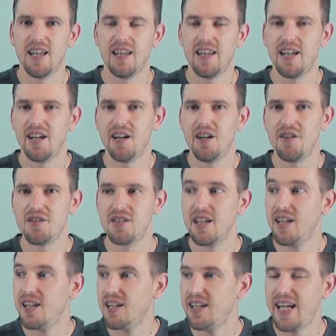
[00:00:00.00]

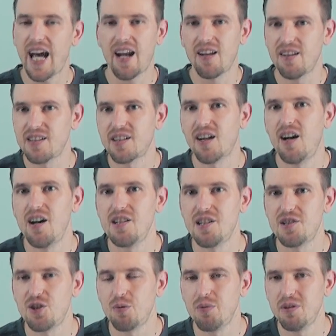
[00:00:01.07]
There's catalyst cards
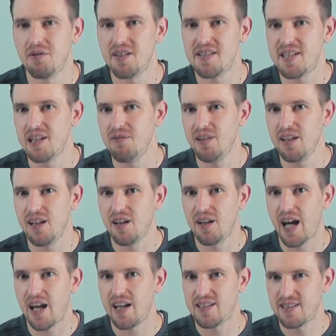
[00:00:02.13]
that you'll be receiving
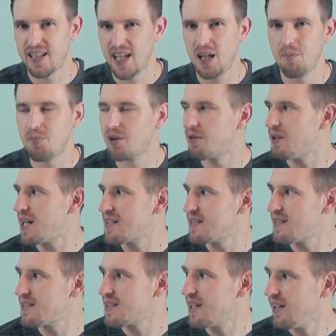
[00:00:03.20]
as the game
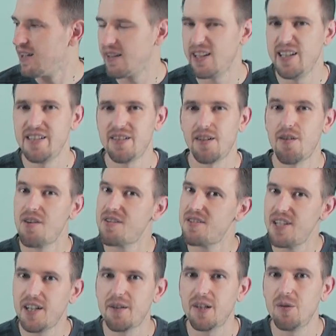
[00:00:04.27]
progresses. These are
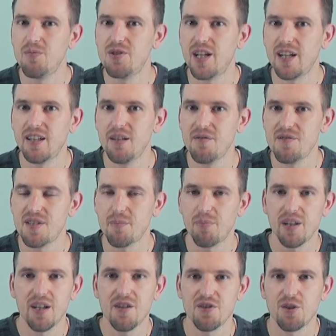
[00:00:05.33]
secret objectives that
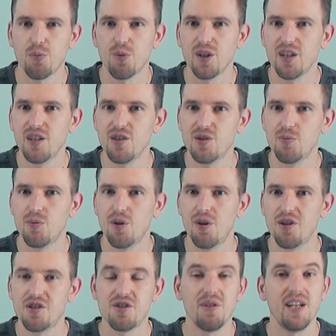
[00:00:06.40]
players are working
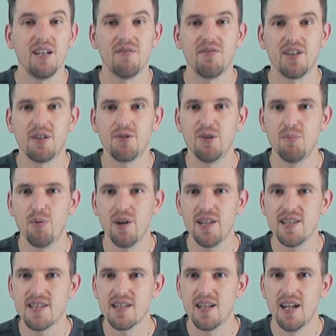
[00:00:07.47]
towards to get victory
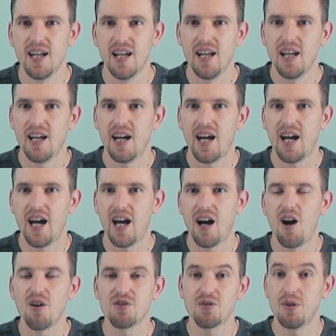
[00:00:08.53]
points.
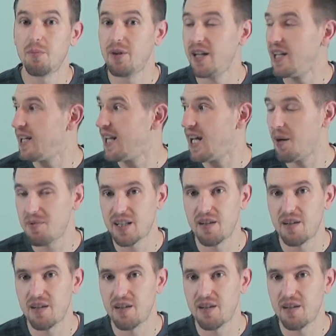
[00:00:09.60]
Also, upgrading camps